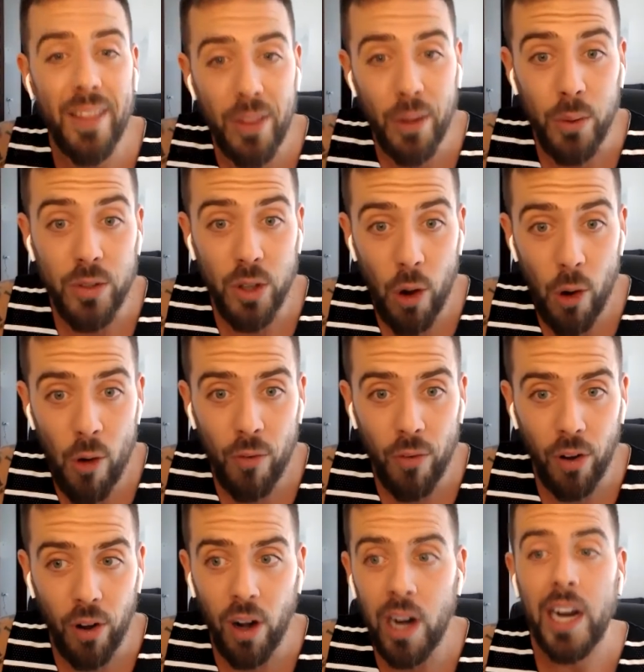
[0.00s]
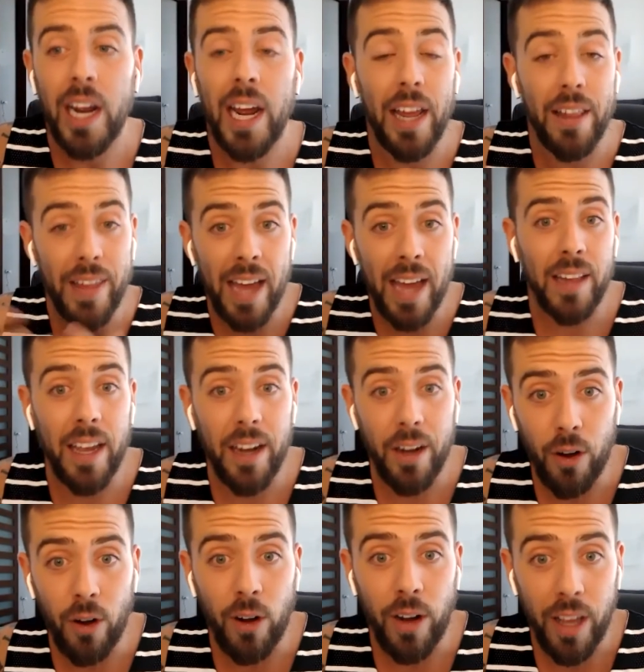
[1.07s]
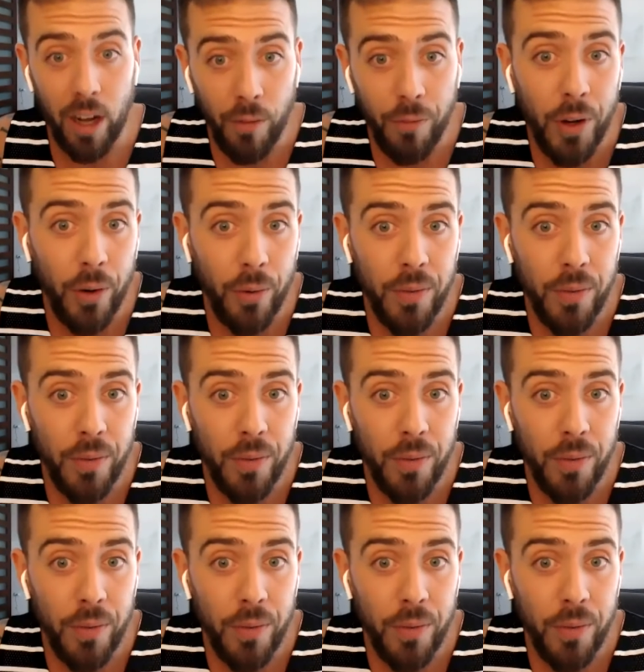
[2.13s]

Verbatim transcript: those over and that landed her interview.